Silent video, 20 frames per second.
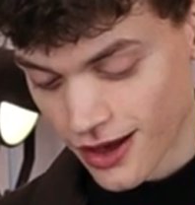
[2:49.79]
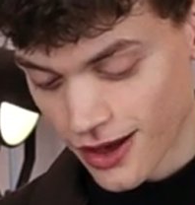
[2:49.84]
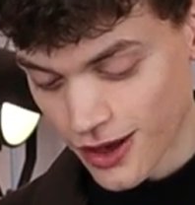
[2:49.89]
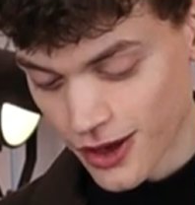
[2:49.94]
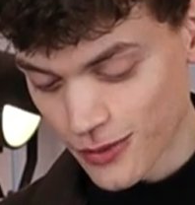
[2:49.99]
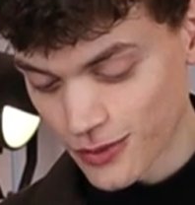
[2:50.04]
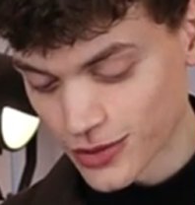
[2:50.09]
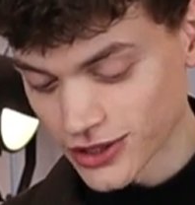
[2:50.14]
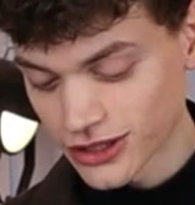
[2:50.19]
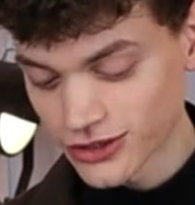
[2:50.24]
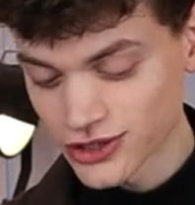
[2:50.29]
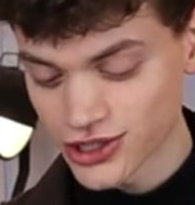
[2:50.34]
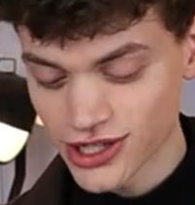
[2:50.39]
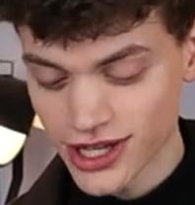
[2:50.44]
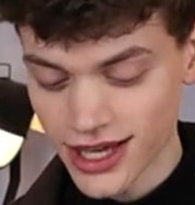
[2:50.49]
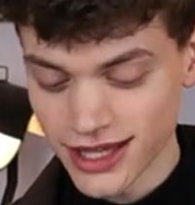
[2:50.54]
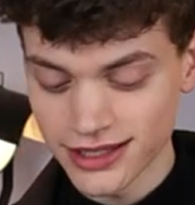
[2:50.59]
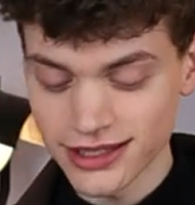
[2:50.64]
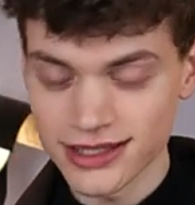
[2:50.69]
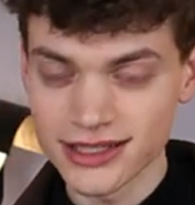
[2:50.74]
Um, but our
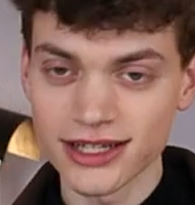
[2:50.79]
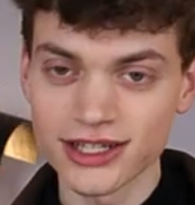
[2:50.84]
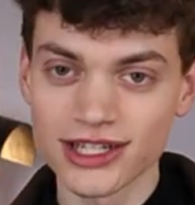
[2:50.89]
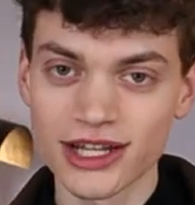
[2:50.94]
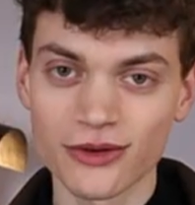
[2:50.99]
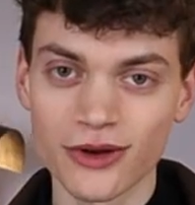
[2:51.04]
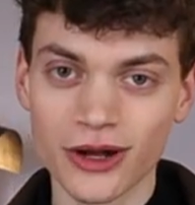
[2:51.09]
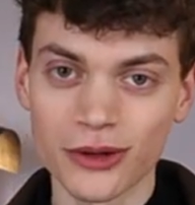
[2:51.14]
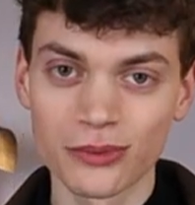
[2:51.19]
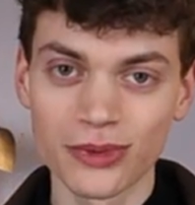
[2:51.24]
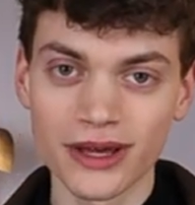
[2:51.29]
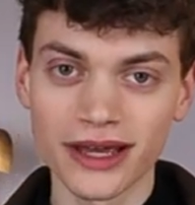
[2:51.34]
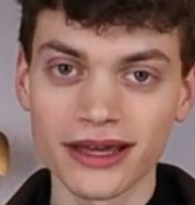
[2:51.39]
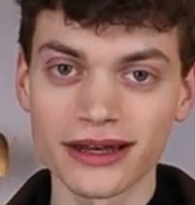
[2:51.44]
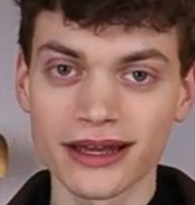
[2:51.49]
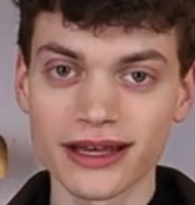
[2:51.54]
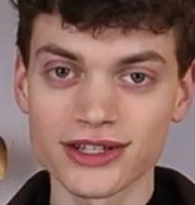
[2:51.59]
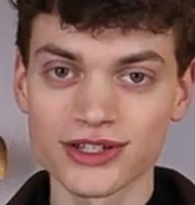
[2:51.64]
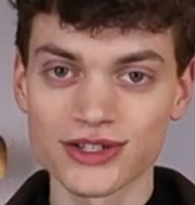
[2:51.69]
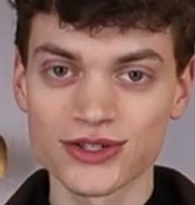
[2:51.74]
shed is actually quite big
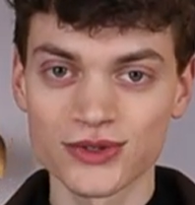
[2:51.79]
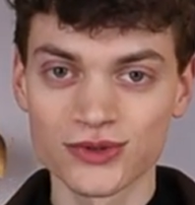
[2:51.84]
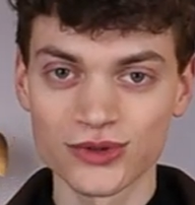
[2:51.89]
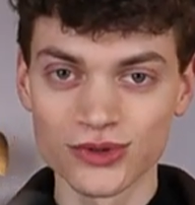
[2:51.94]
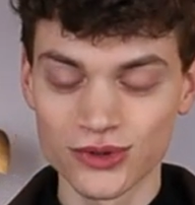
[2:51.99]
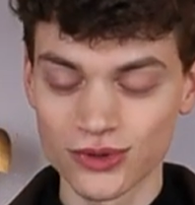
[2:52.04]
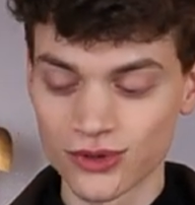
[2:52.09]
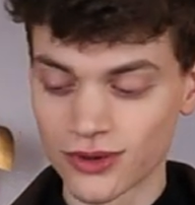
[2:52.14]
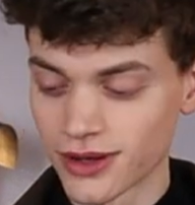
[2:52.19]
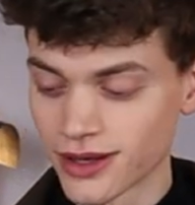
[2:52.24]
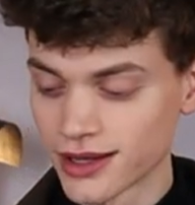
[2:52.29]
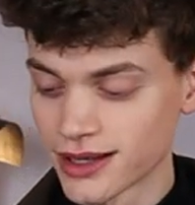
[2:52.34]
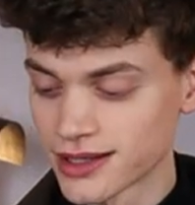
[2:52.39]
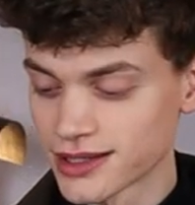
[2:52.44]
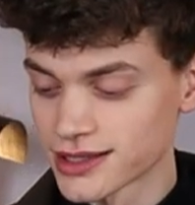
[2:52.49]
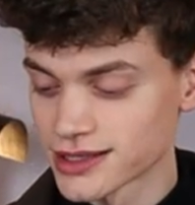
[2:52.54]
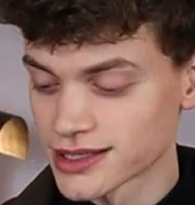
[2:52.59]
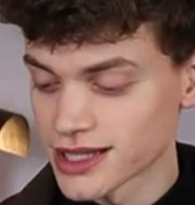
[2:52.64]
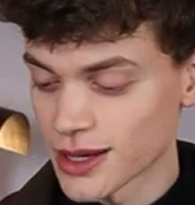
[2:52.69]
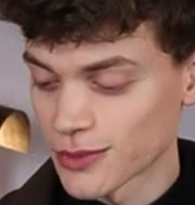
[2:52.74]
and has two
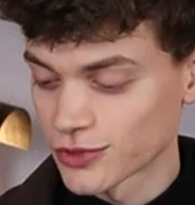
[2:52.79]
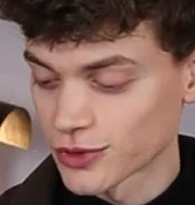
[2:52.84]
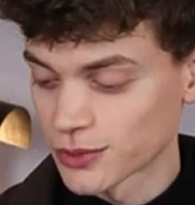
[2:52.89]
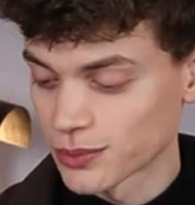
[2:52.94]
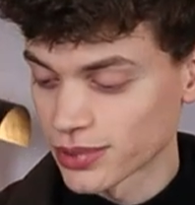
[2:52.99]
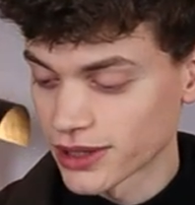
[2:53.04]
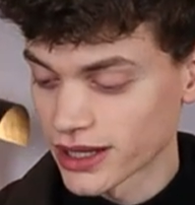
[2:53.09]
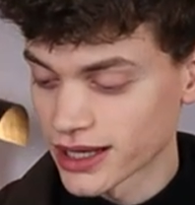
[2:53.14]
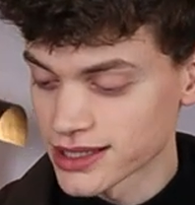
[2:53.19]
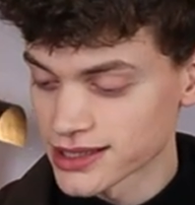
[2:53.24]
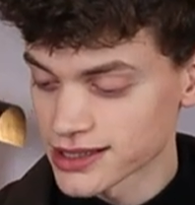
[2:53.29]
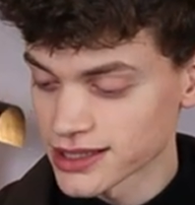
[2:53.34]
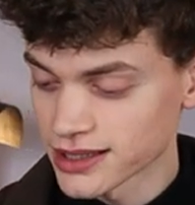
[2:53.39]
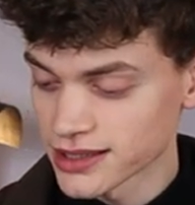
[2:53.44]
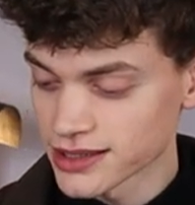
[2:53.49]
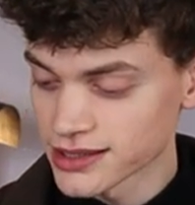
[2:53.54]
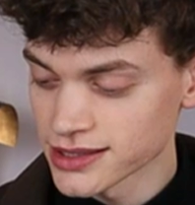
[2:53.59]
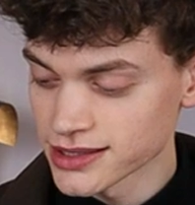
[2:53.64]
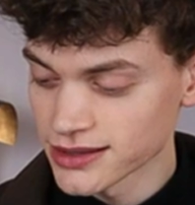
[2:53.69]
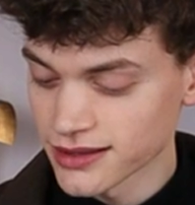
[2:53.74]
separate
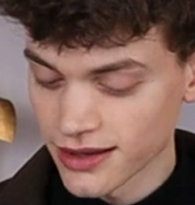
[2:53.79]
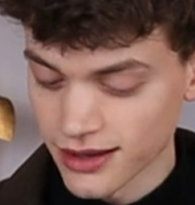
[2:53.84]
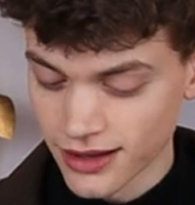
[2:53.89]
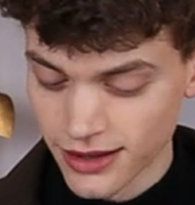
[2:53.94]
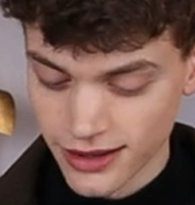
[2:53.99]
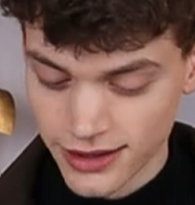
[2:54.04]
places.